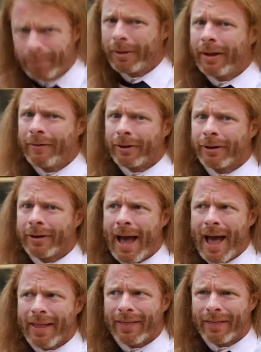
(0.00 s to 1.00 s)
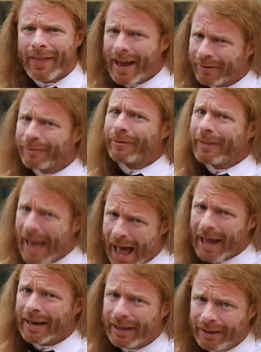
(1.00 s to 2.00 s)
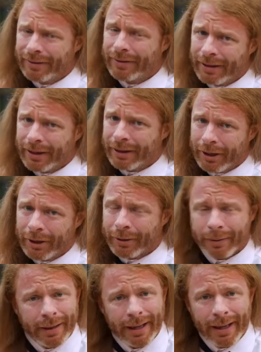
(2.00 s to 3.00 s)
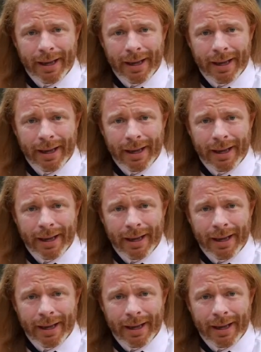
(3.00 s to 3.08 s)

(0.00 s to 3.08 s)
Believe it or not, that's not easy to do.